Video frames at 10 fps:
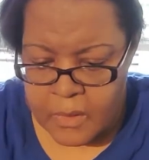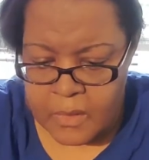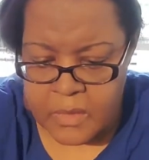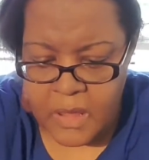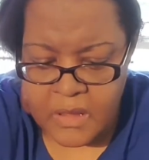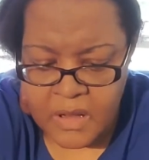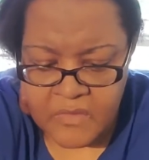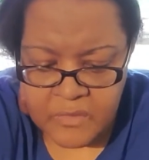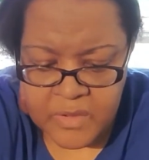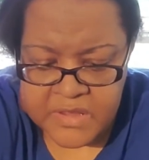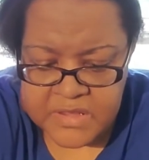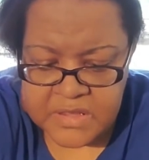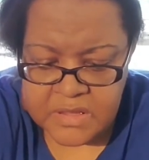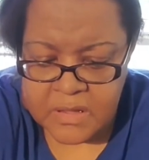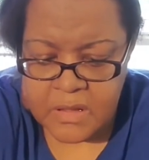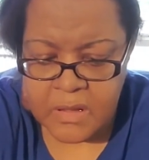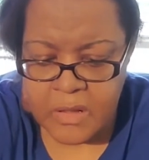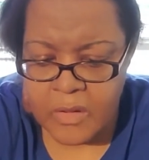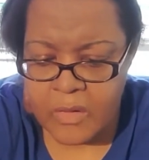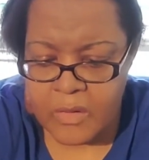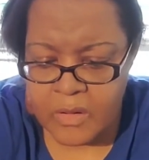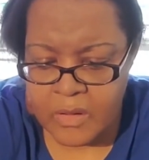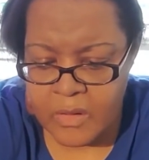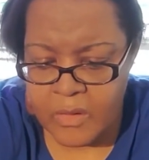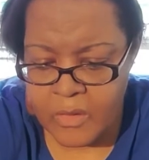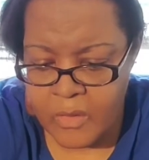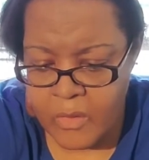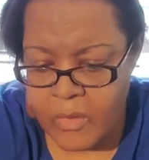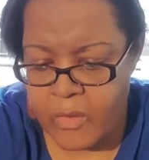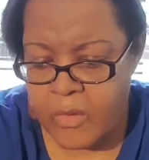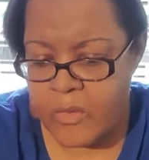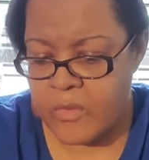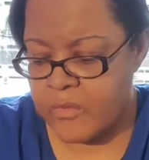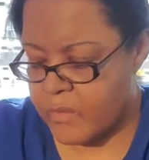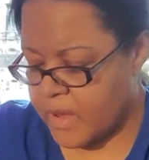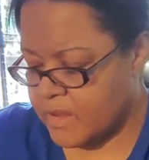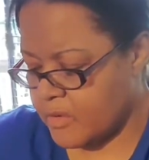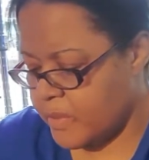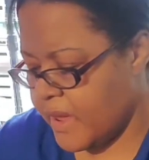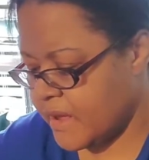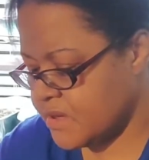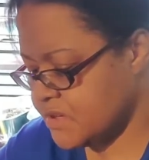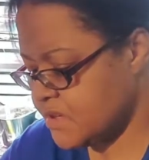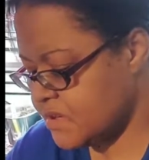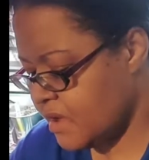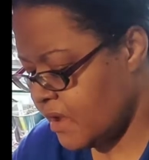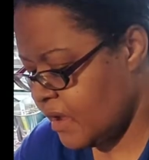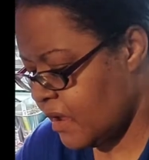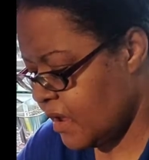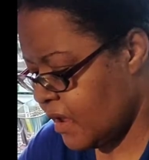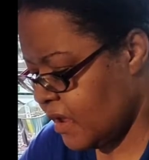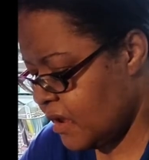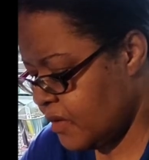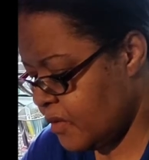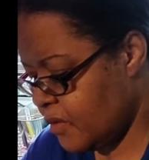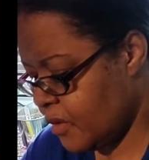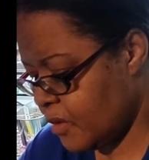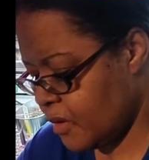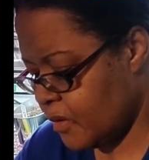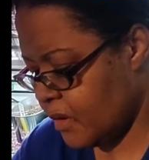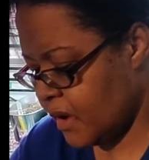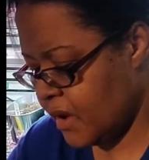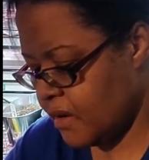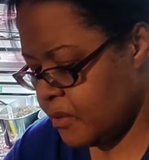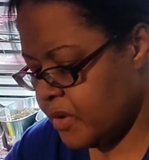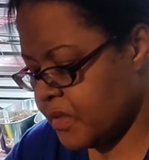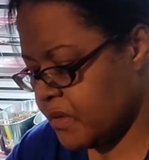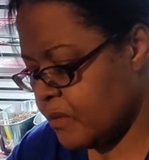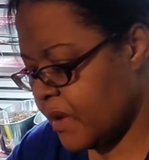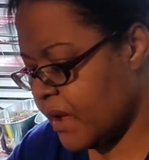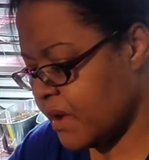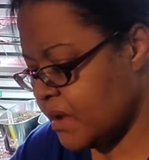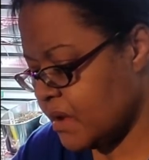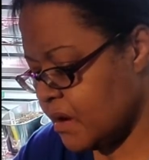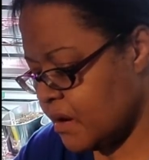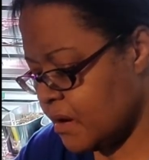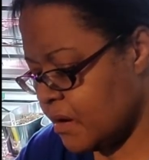Now that I've misted all my little packages, and we're going to go ahead and put them back in their